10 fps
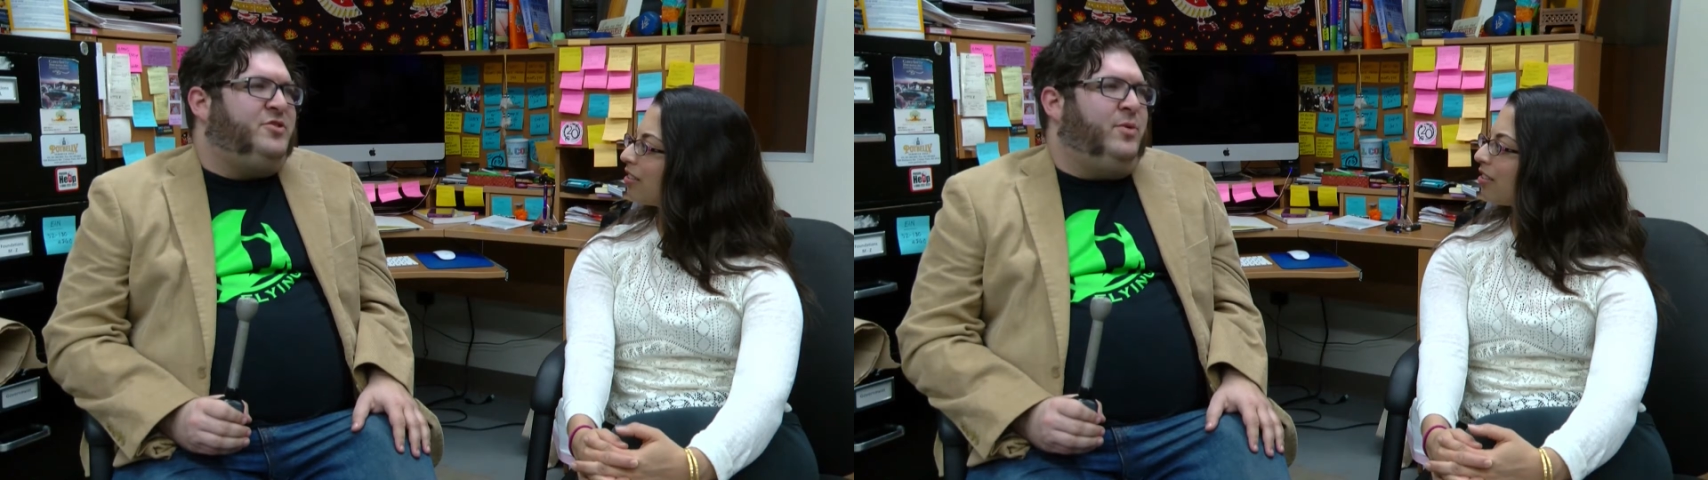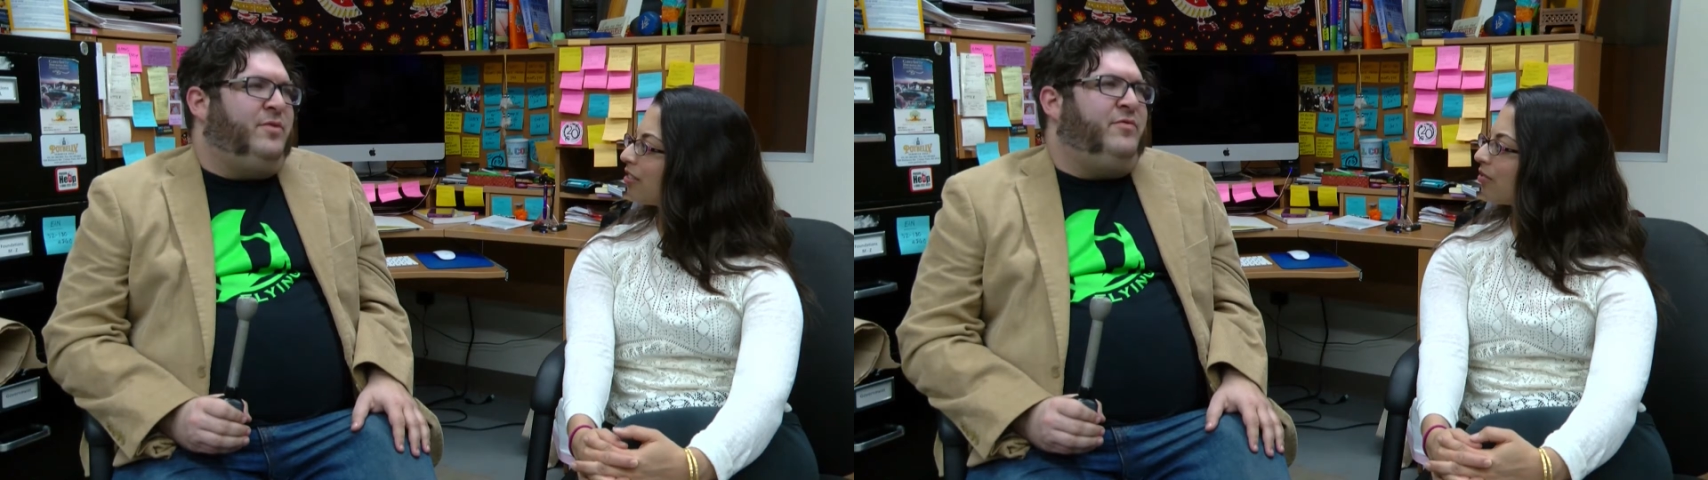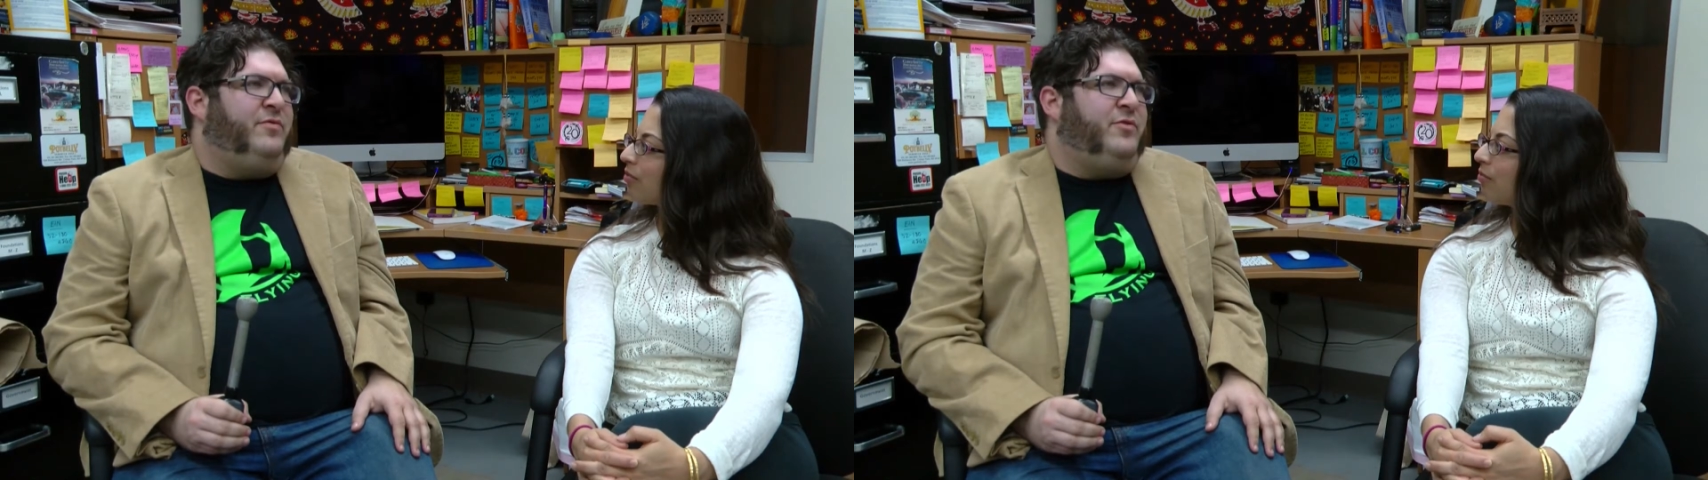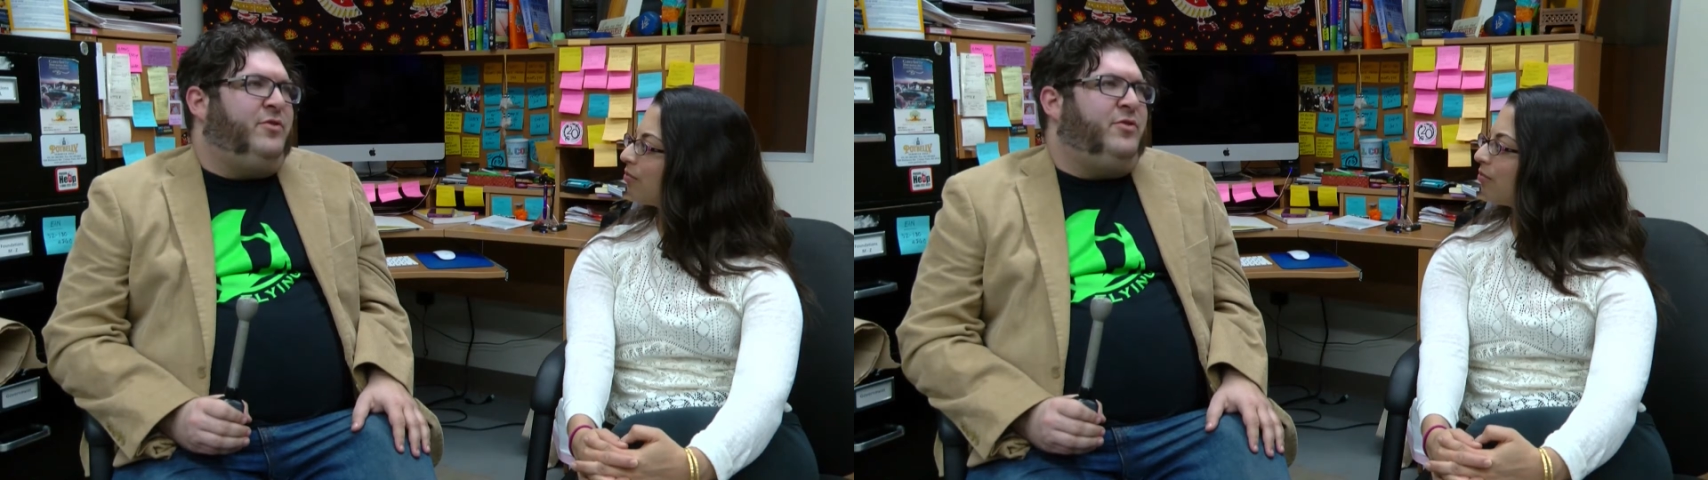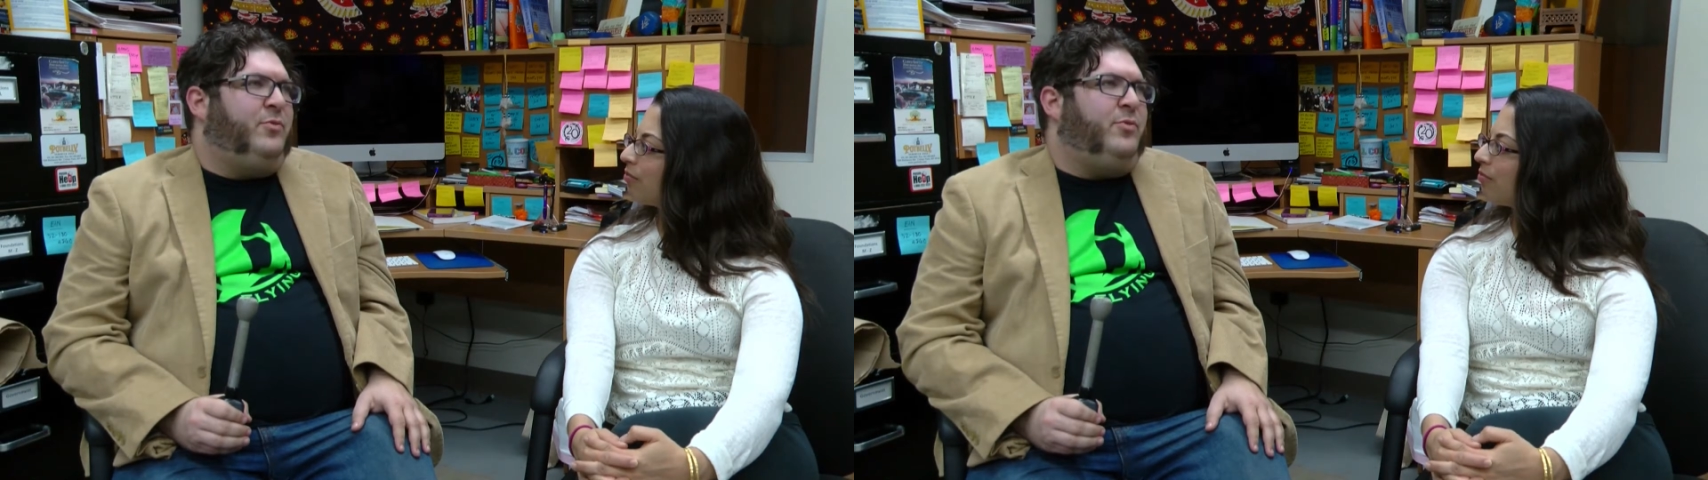sort of
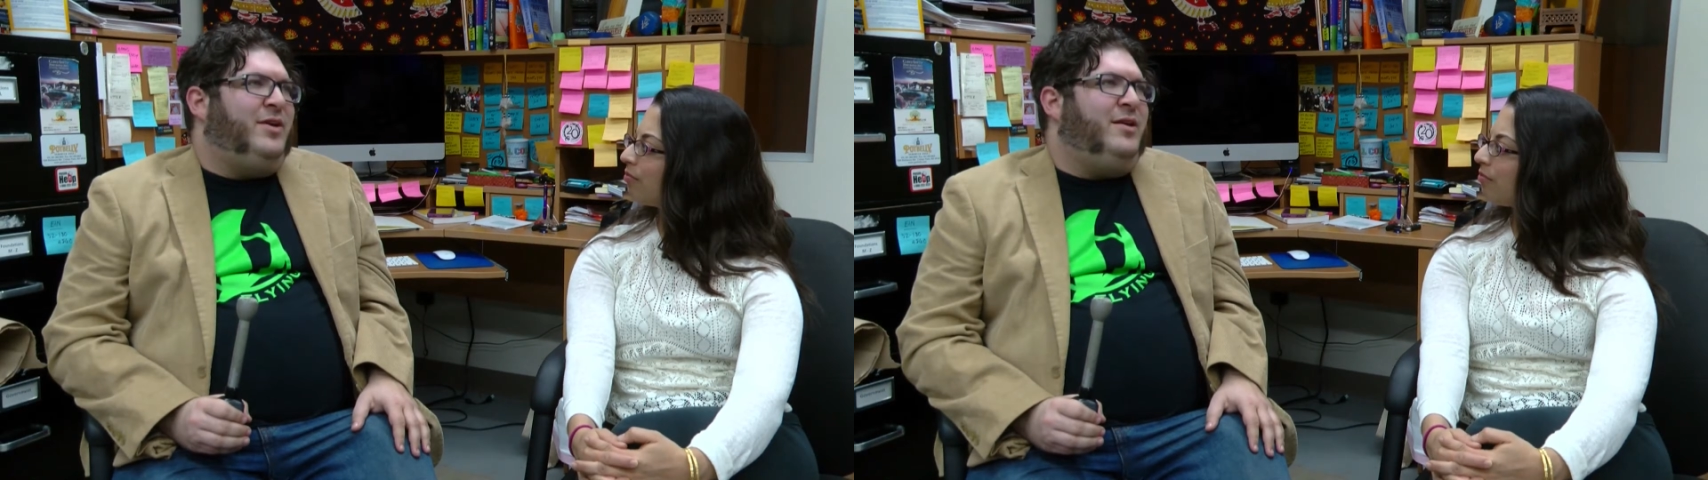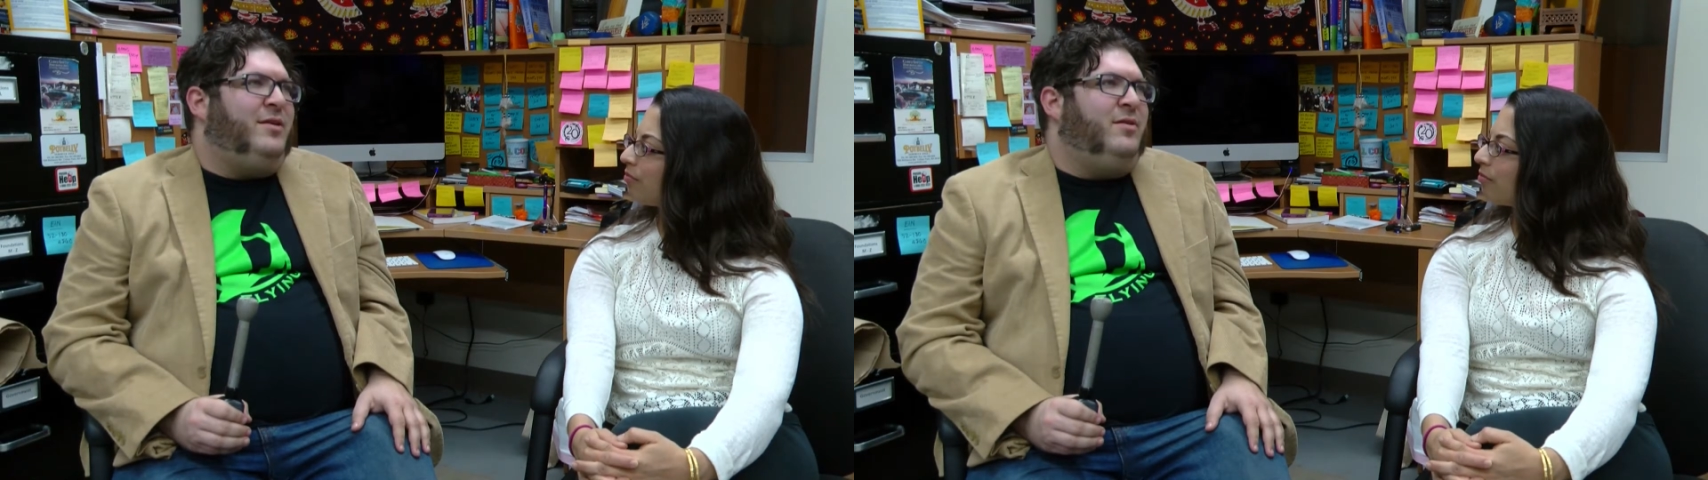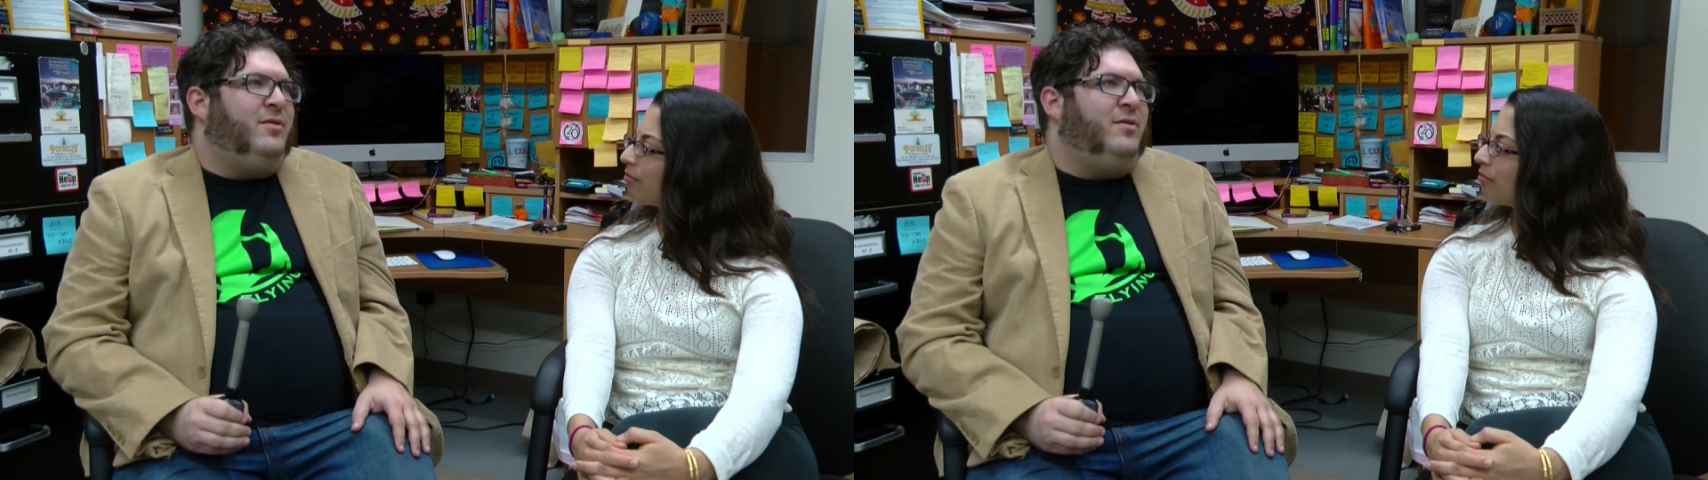3